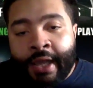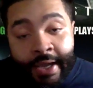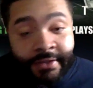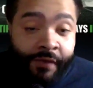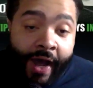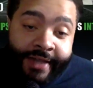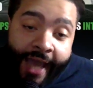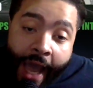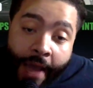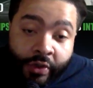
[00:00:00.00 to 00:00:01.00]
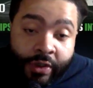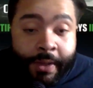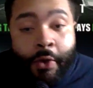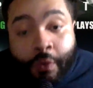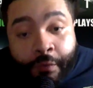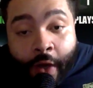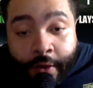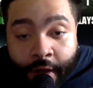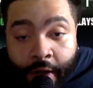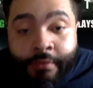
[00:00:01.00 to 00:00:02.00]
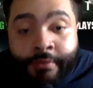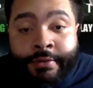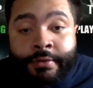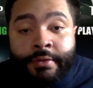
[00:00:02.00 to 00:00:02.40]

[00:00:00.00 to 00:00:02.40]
Is Devontae Adams going to play? Who the fuck knows?